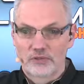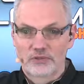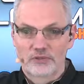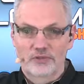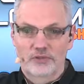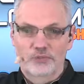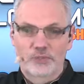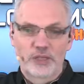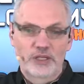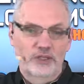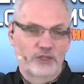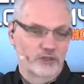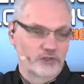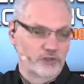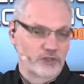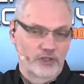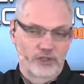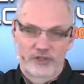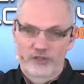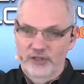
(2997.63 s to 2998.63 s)
speakers
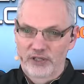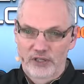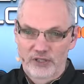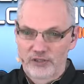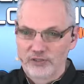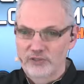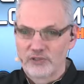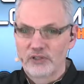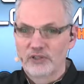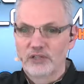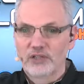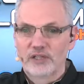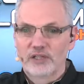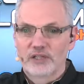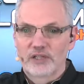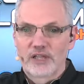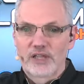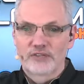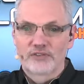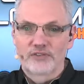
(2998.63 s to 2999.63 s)
and other things.
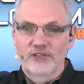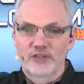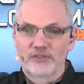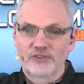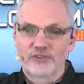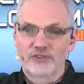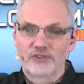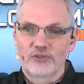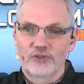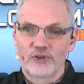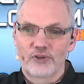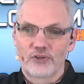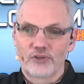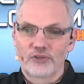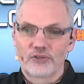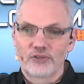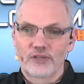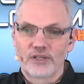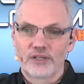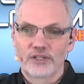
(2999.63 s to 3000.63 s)
That stuff is
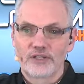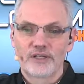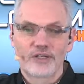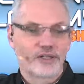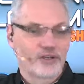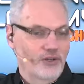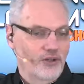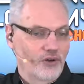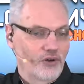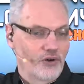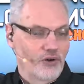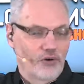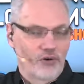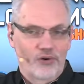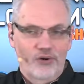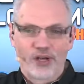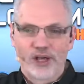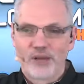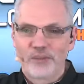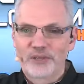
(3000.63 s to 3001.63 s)
all
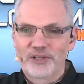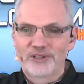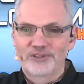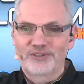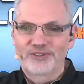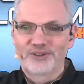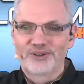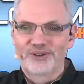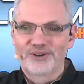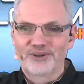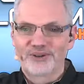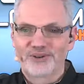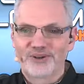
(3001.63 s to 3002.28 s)
coming. So